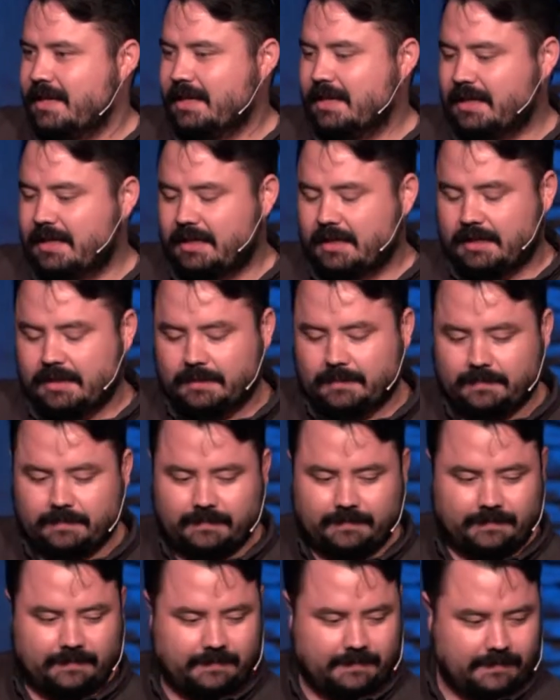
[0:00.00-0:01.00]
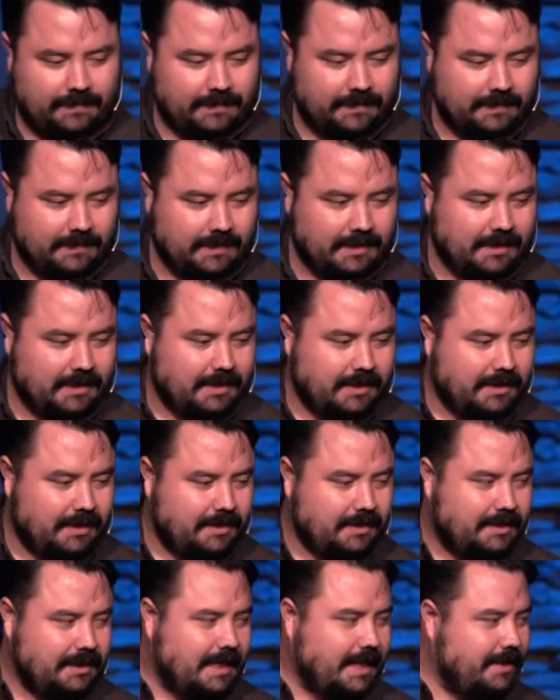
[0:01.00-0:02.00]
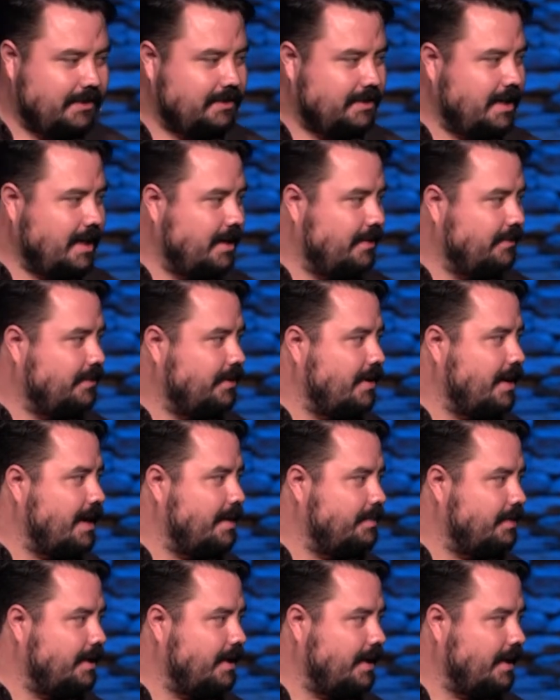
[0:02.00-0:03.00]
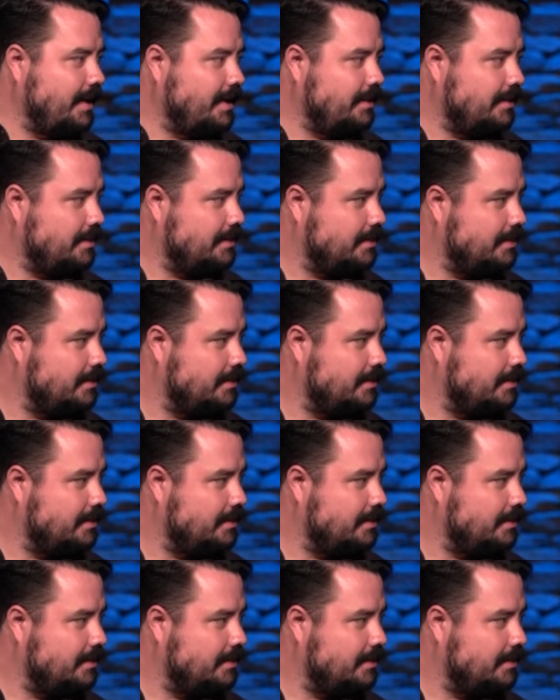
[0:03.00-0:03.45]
Today was kind of a crappy day.